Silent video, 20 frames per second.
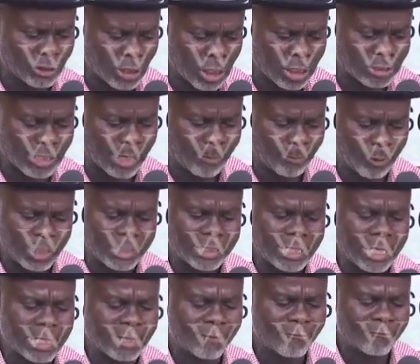just
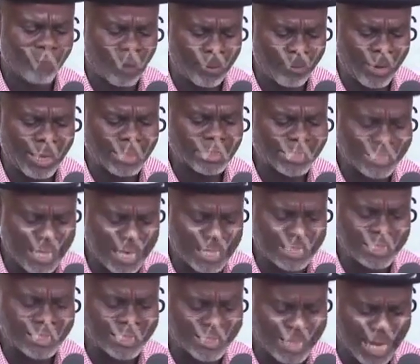appointed the former
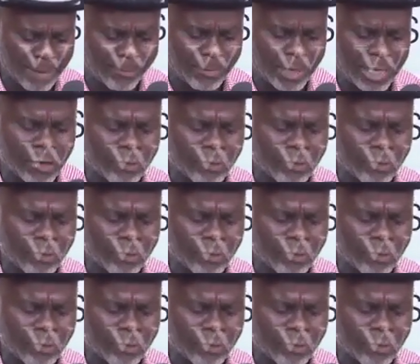state chairman